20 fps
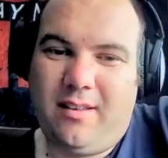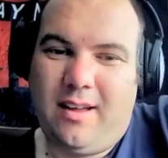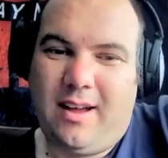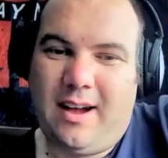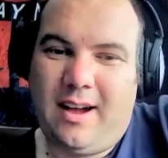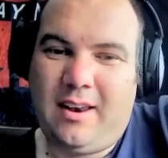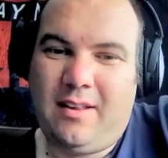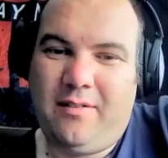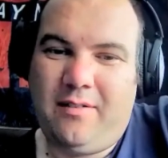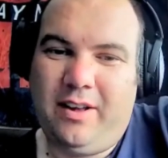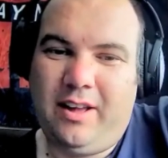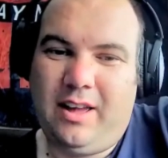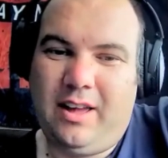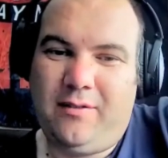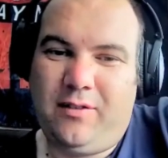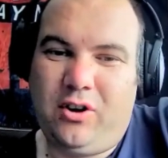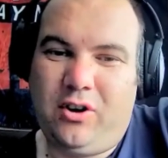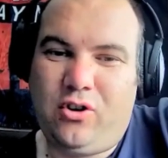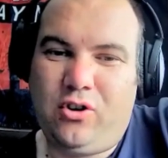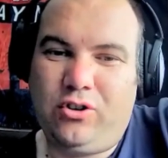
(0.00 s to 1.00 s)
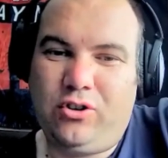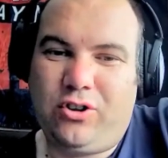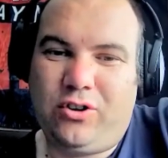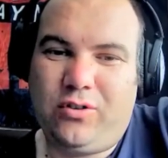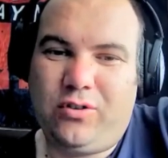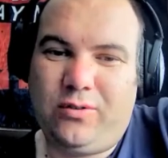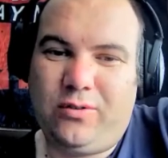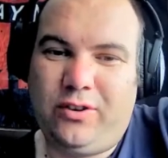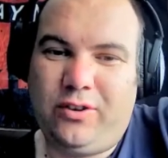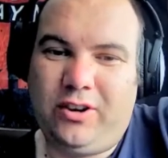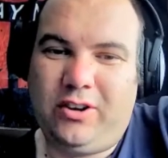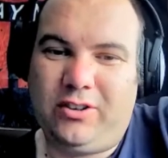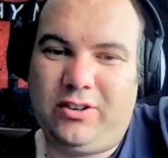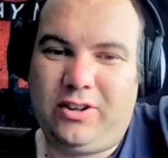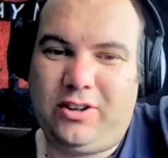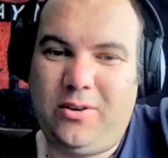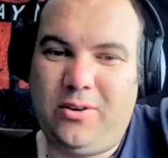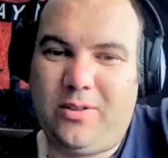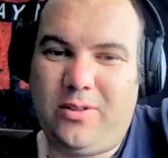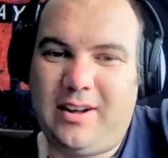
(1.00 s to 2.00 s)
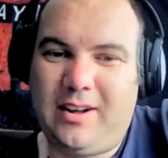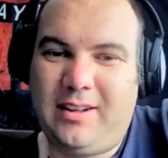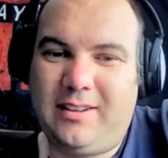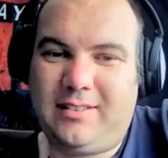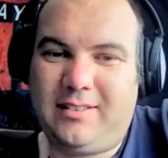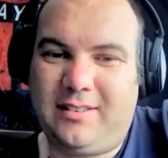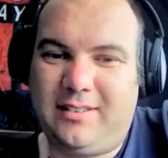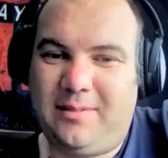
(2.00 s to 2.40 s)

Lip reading: And I think if you're good enough, you could do that, isn't